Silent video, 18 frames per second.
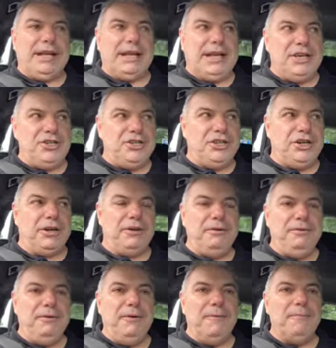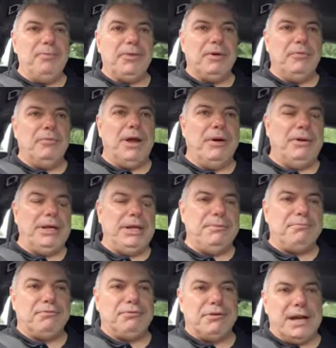an issue where when
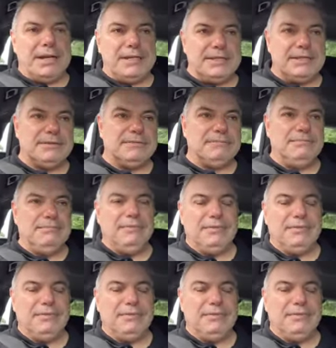you press